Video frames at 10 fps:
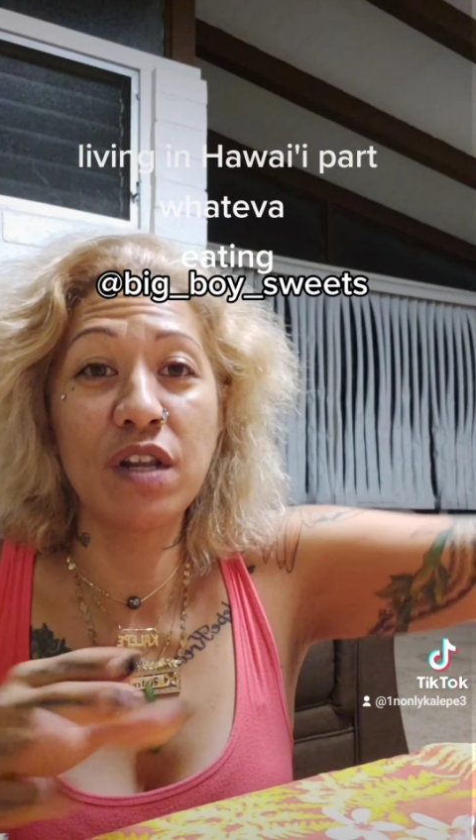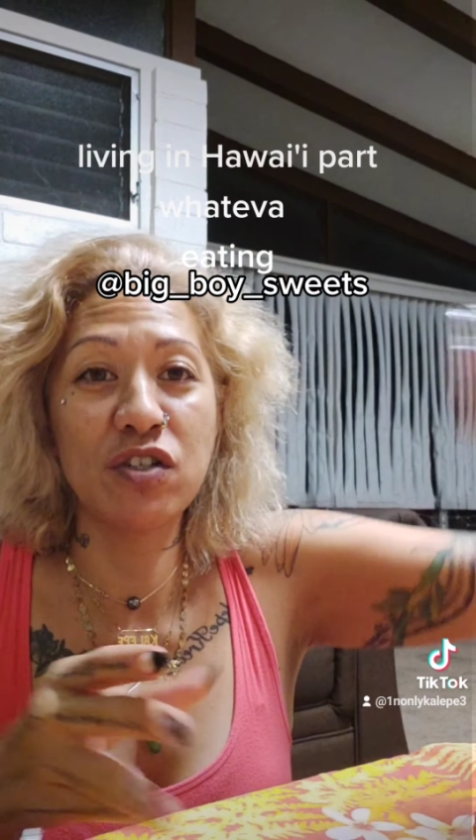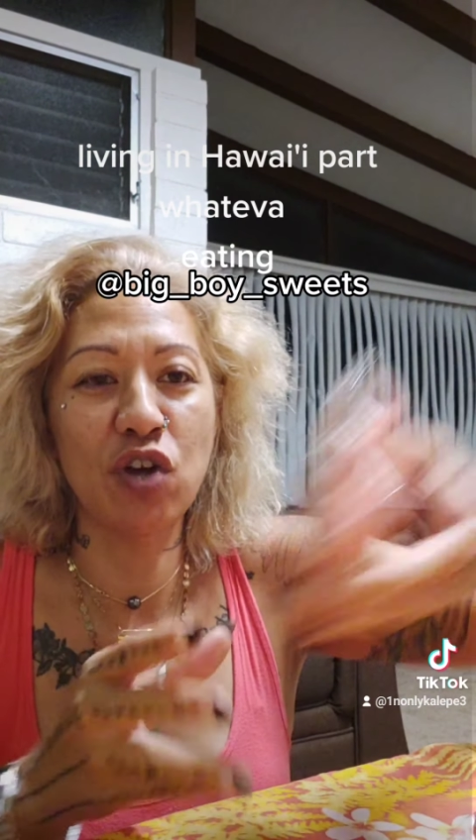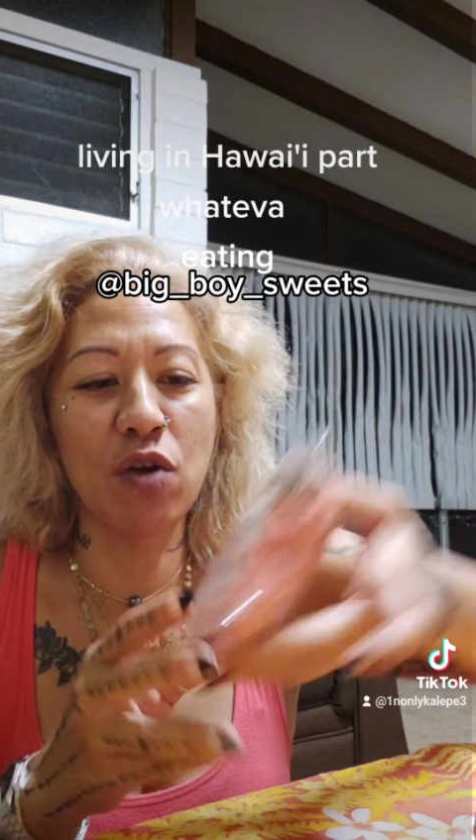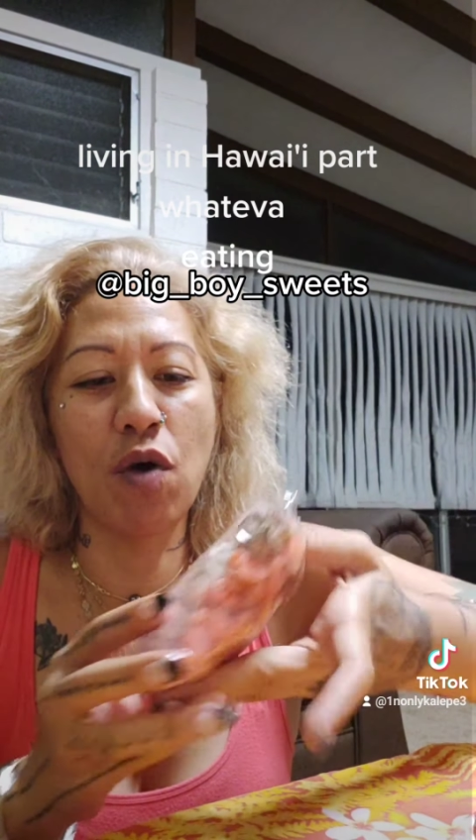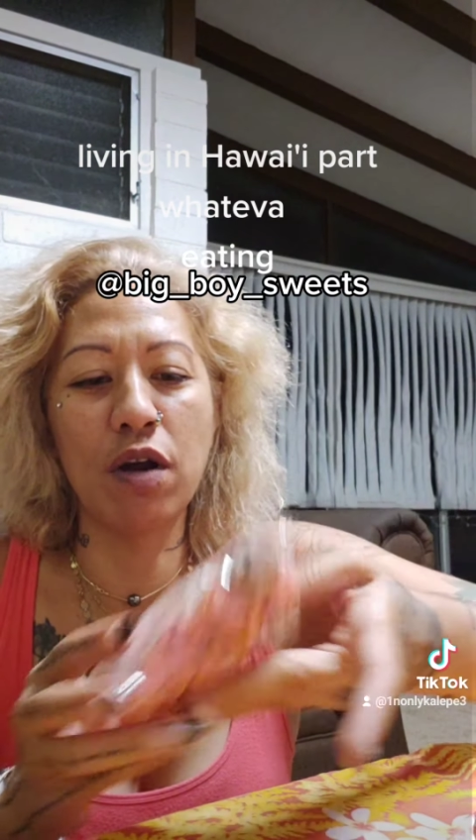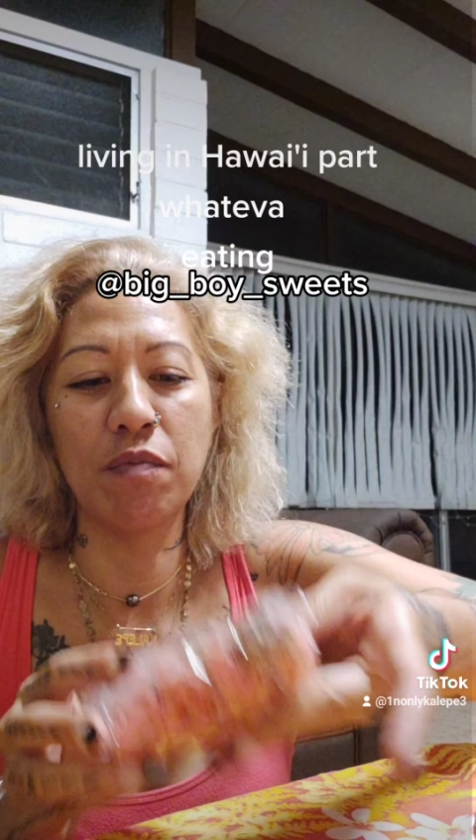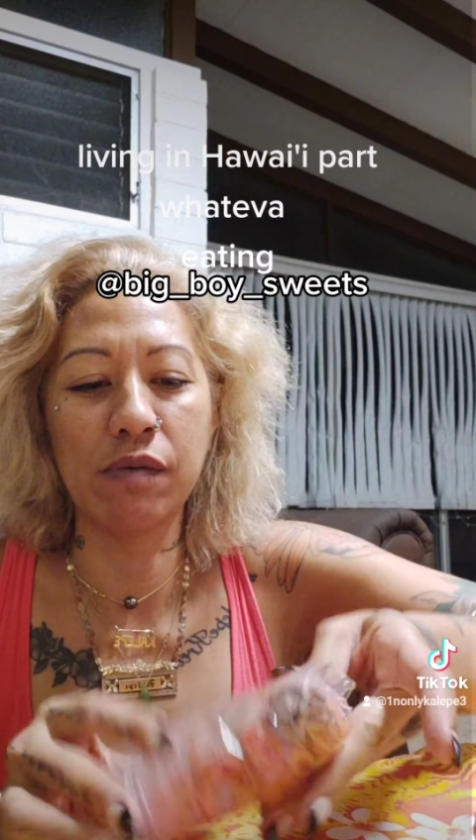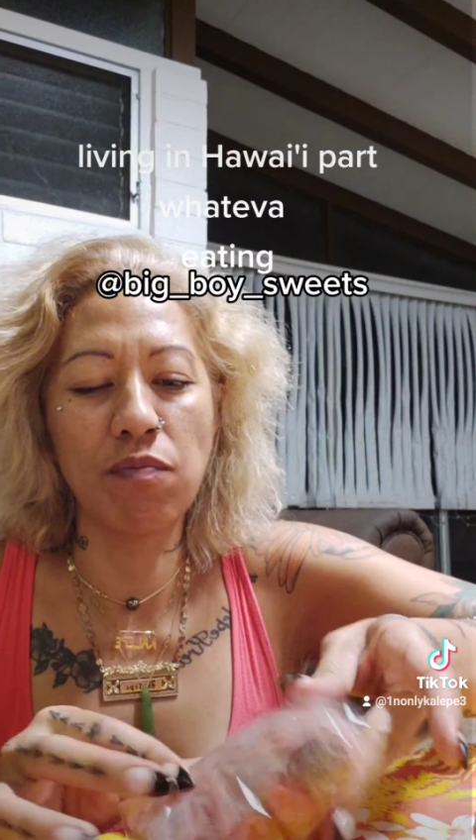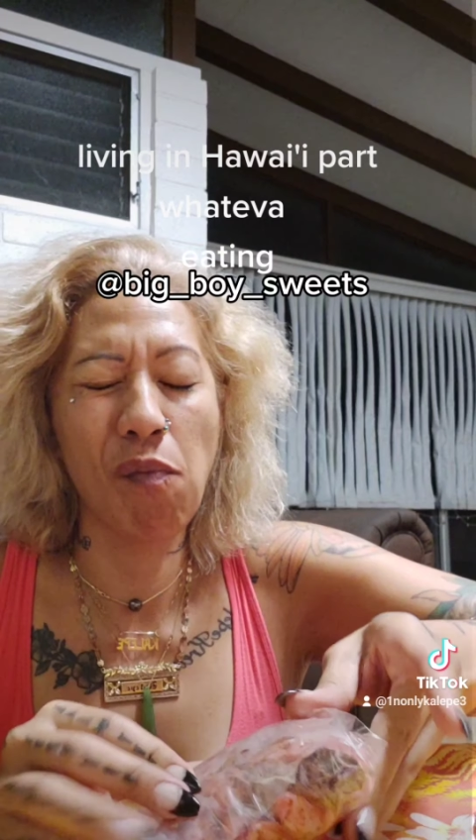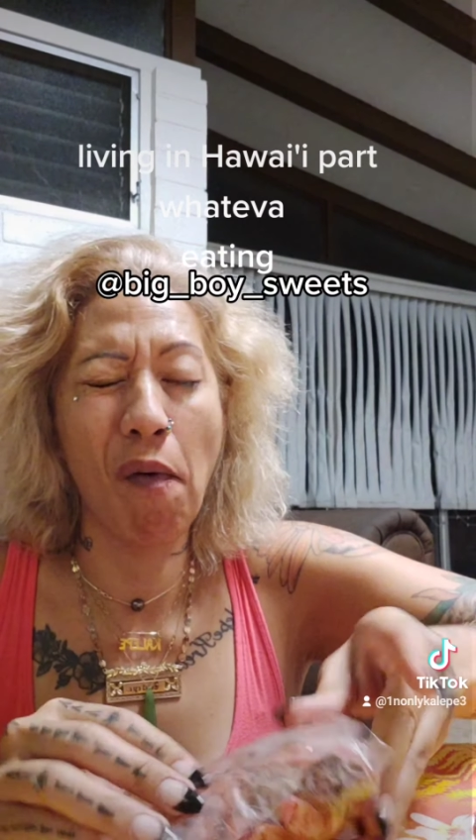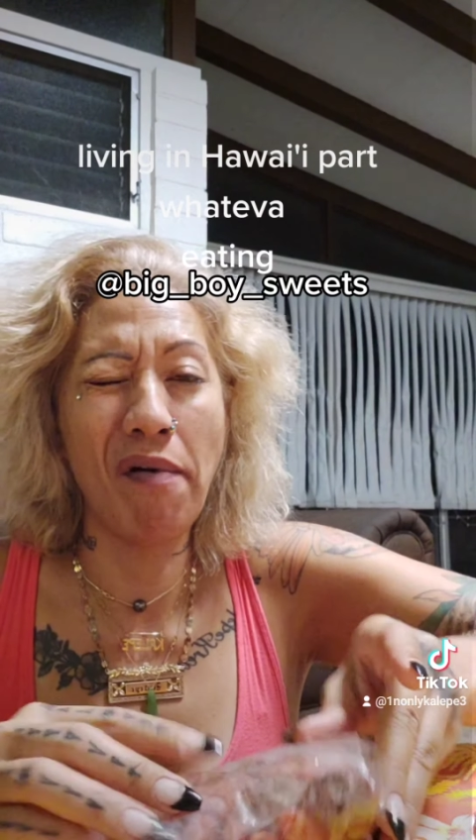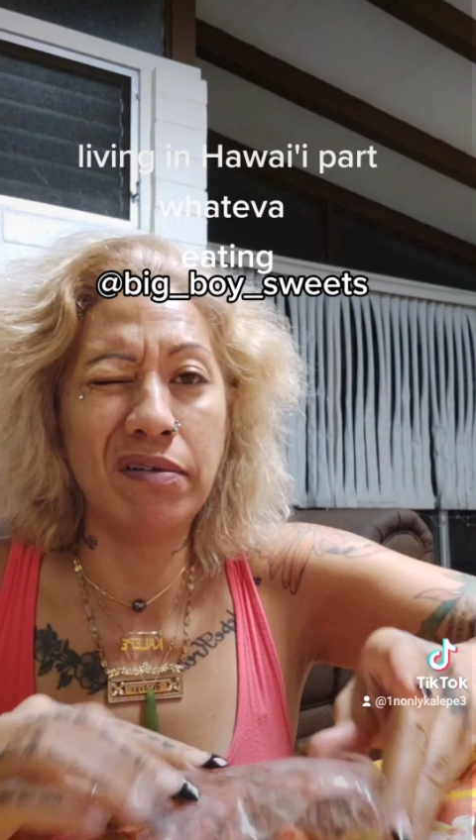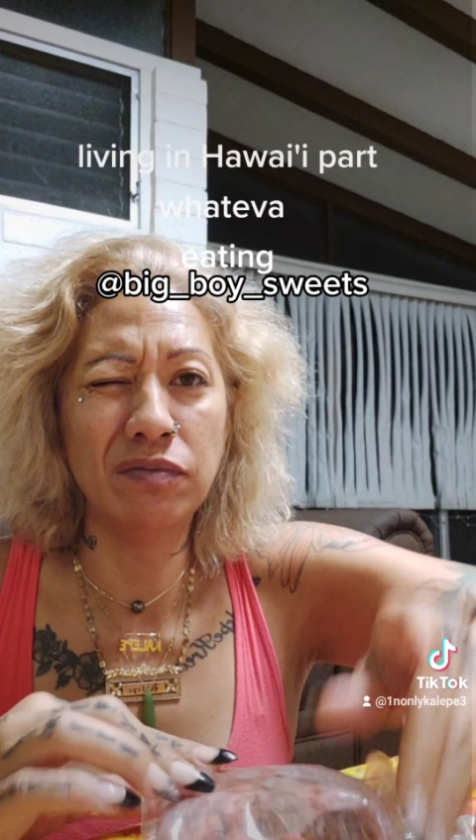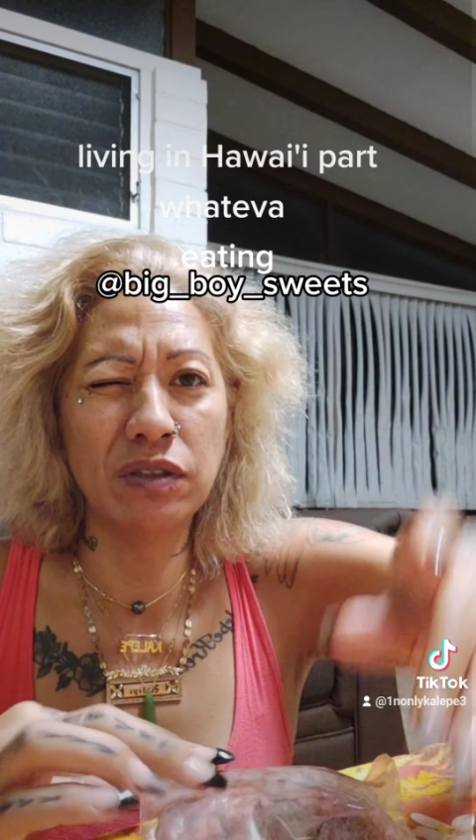I should have washed that.
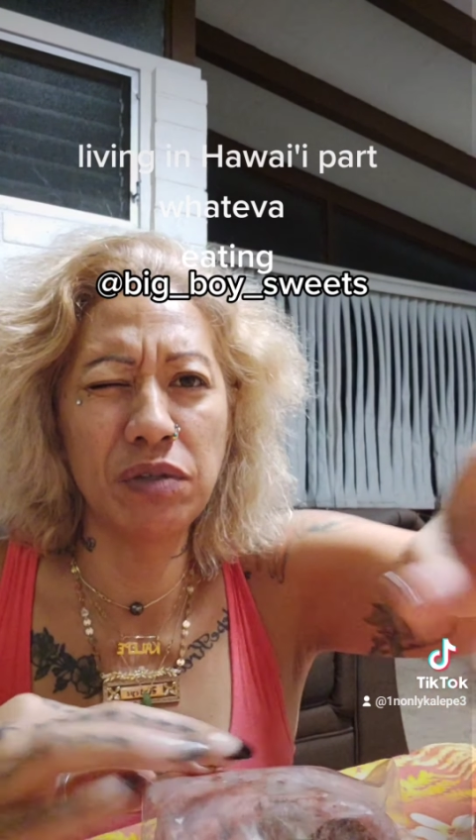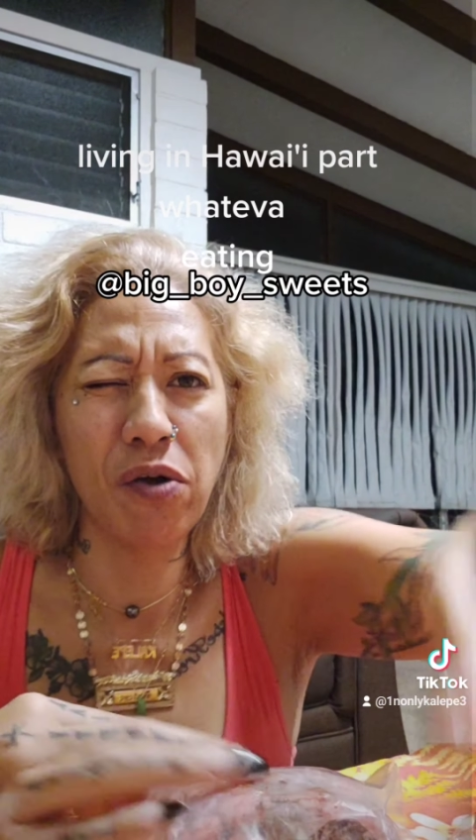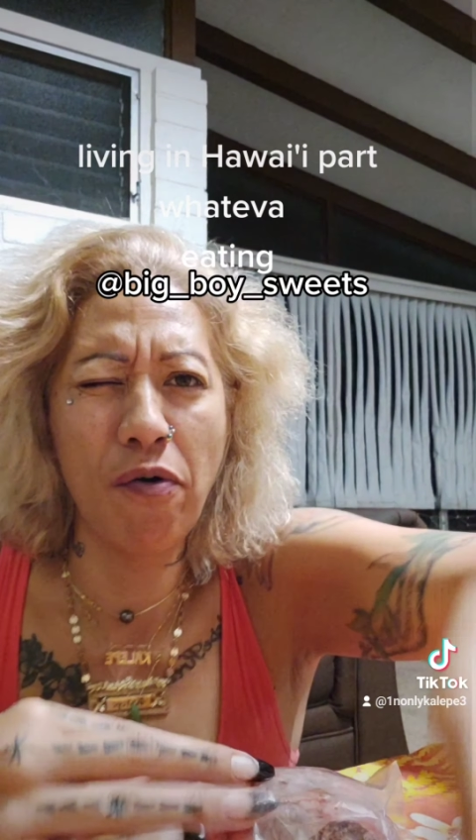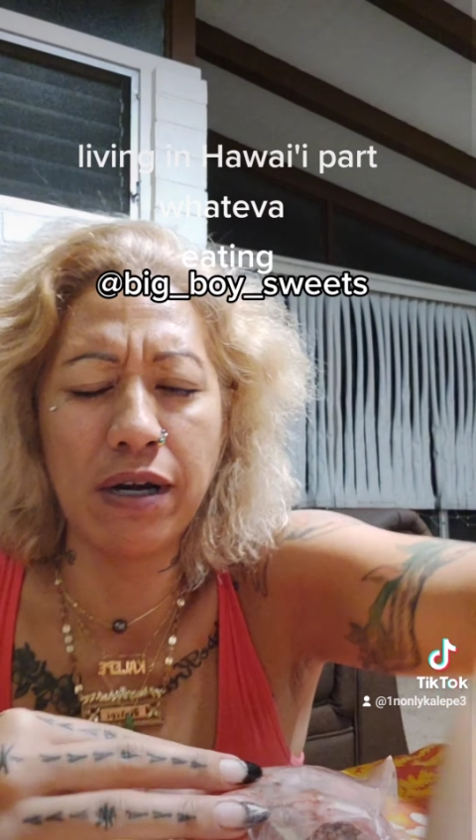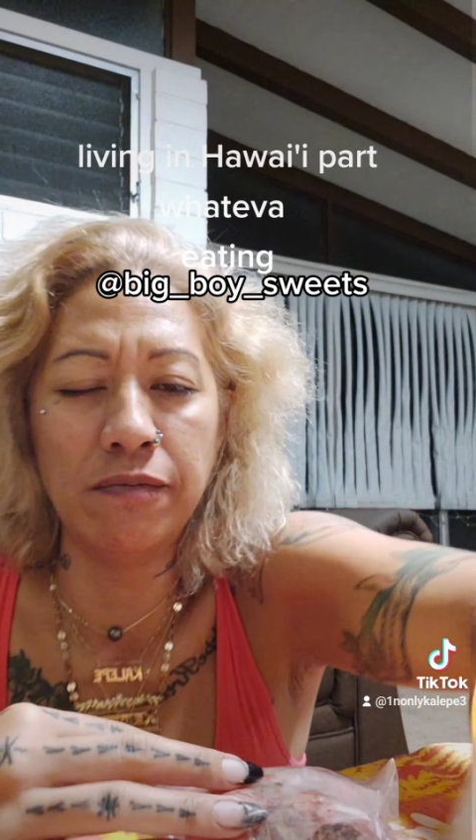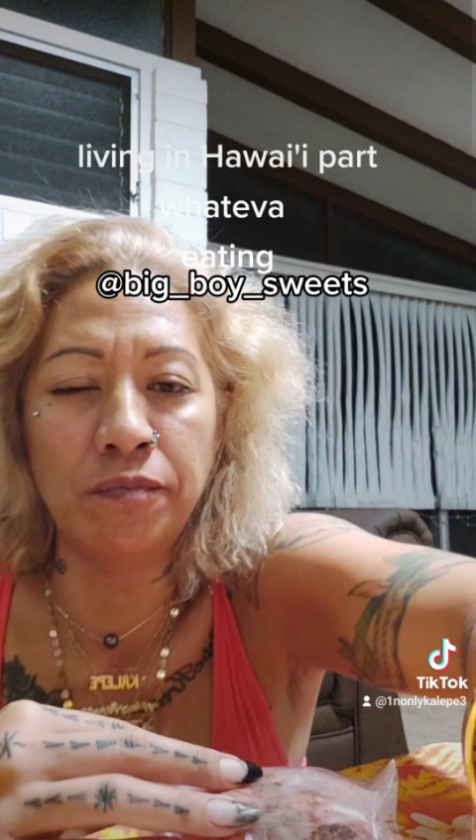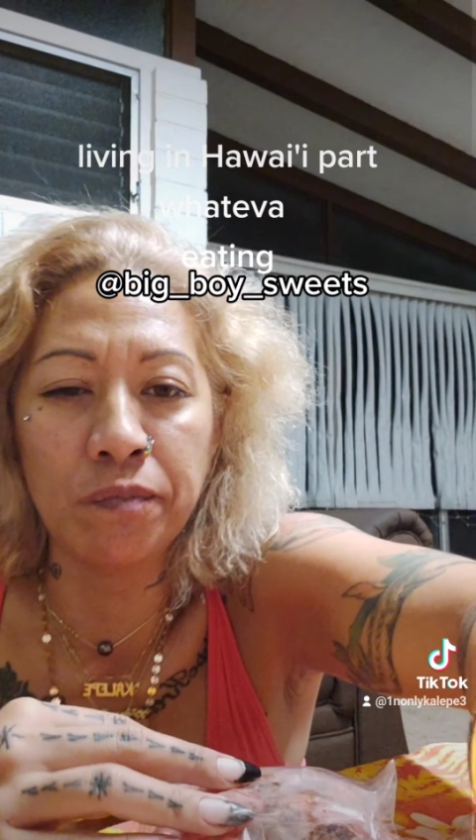Let me, hold on.